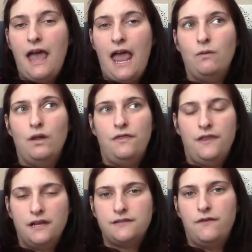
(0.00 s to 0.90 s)
and when
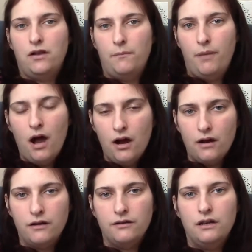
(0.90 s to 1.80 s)
things fall
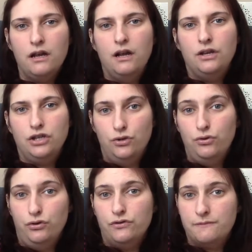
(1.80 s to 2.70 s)
apart, you
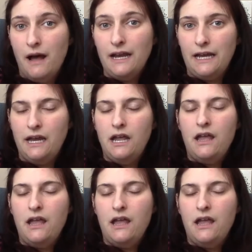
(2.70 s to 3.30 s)
lose money,